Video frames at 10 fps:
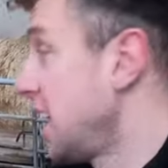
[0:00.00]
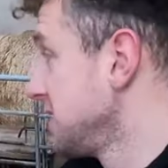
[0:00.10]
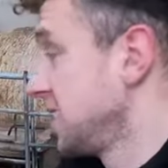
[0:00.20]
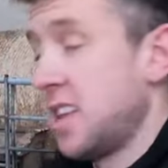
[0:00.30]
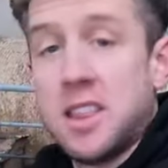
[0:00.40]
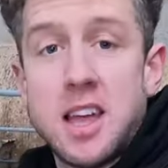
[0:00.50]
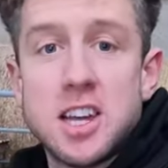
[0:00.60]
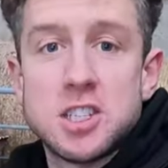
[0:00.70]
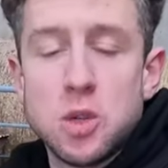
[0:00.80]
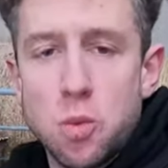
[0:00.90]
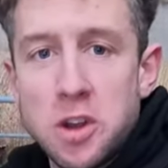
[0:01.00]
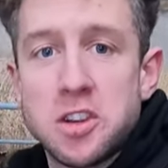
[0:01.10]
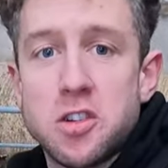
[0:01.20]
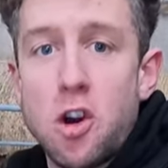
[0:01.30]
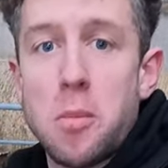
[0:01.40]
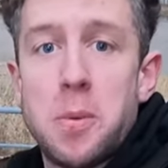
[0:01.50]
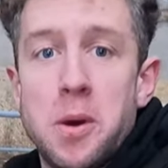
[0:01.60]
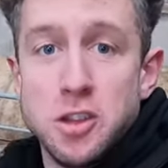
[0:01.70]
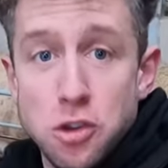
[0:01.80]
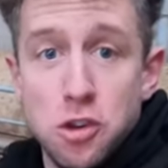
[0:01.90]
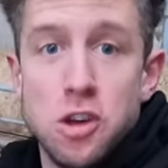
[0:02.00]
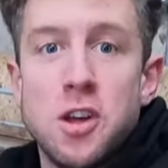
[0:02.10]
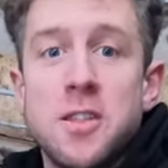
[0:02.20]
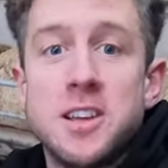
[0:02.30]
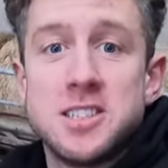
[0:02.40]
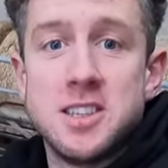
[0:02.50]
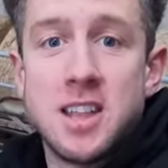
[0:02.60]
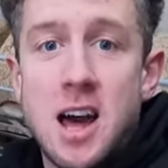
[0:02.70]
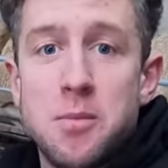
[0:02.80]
has this one crop ewe that's in